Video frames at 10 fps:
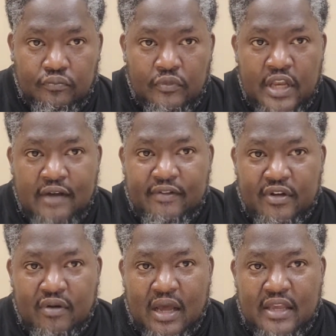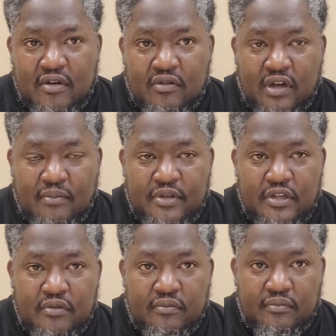Never know how he gonna come to
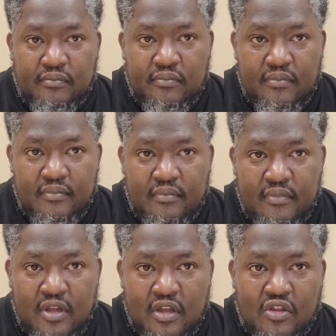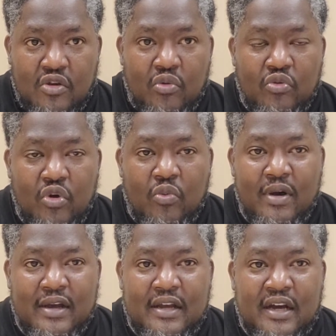you. You don't know
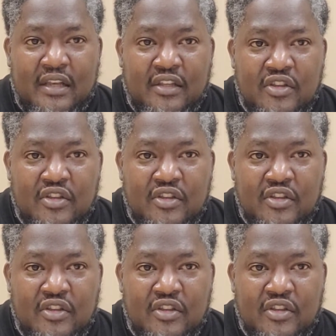what color,